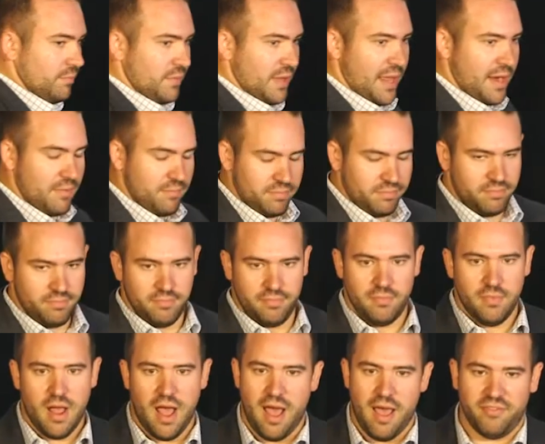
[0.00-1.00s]
and
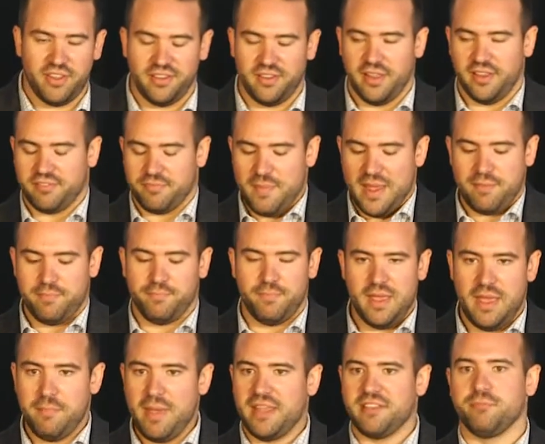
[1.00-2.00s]

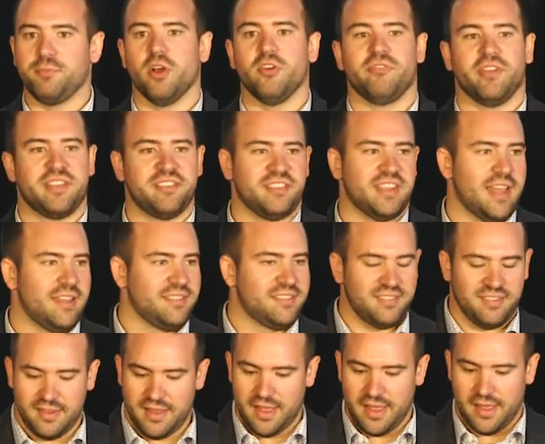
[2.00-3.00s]
it makes perfect
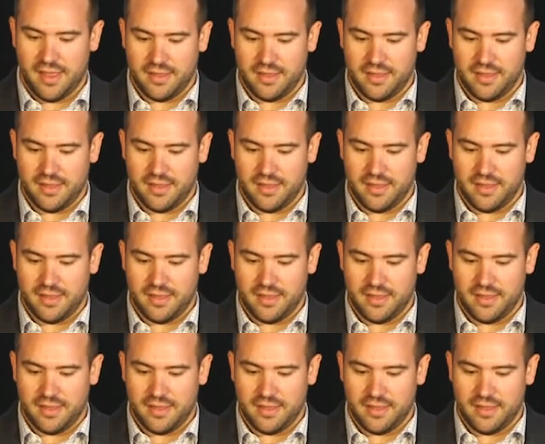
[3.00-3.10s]
sense.